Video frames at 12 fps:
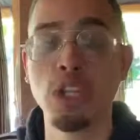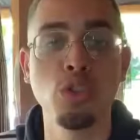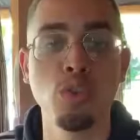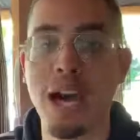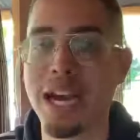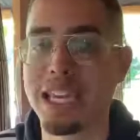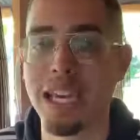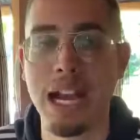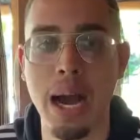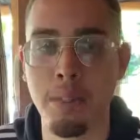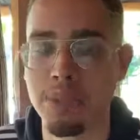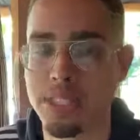we do not get
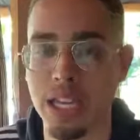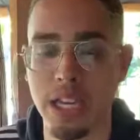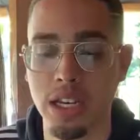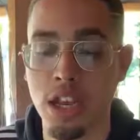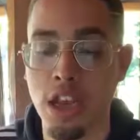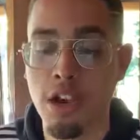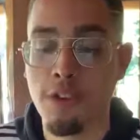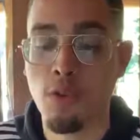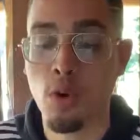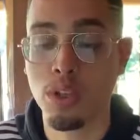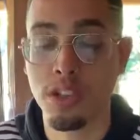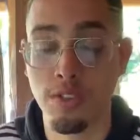compensated
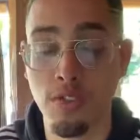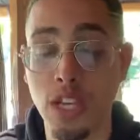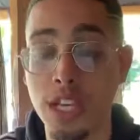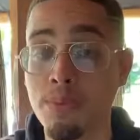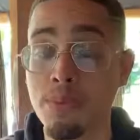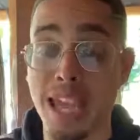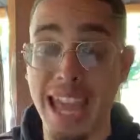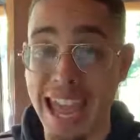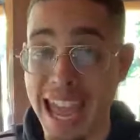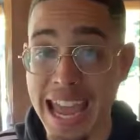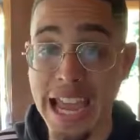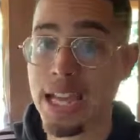for the fee,
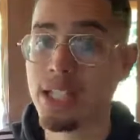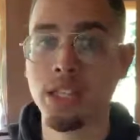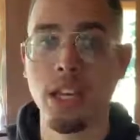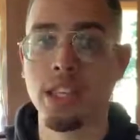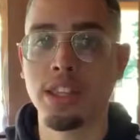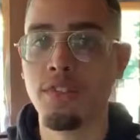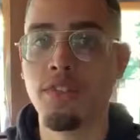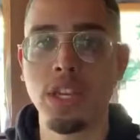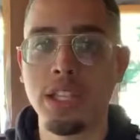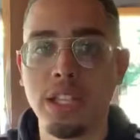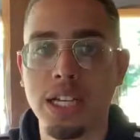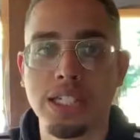and the
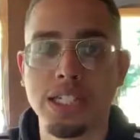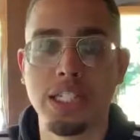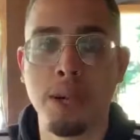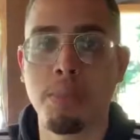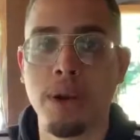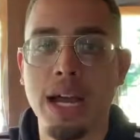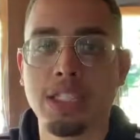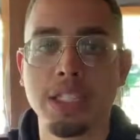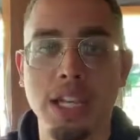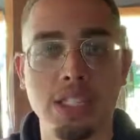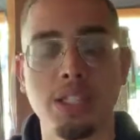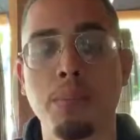fee doesn't jeopardize
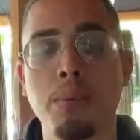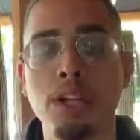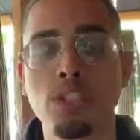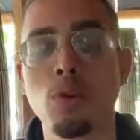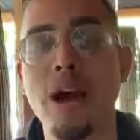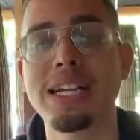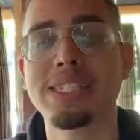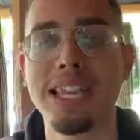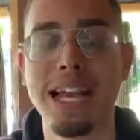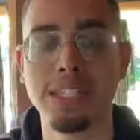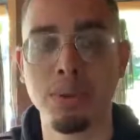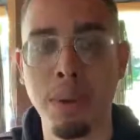us. The person who
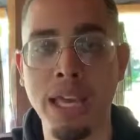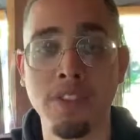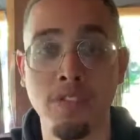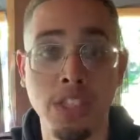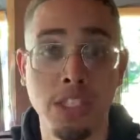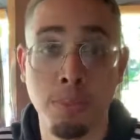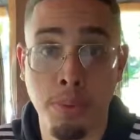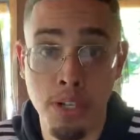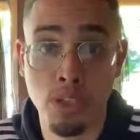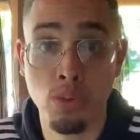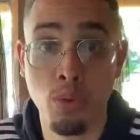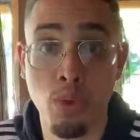actually has to pay the fee is the
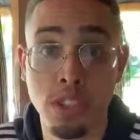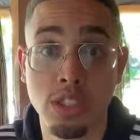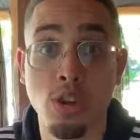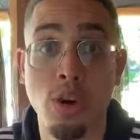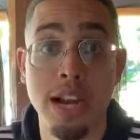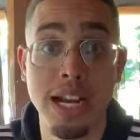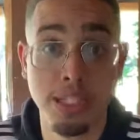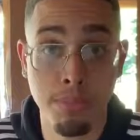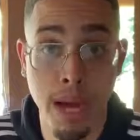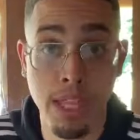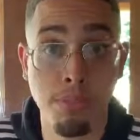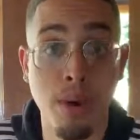person who wants to go out and actually
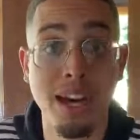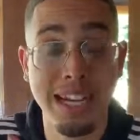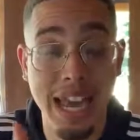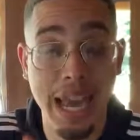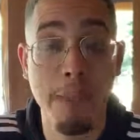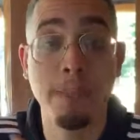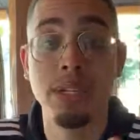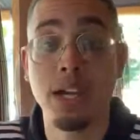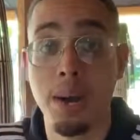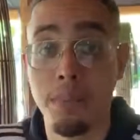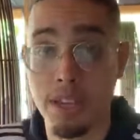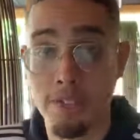buy the product and
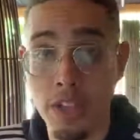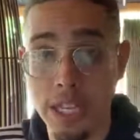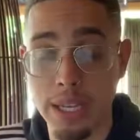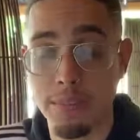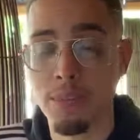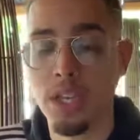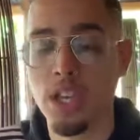become an affiliate.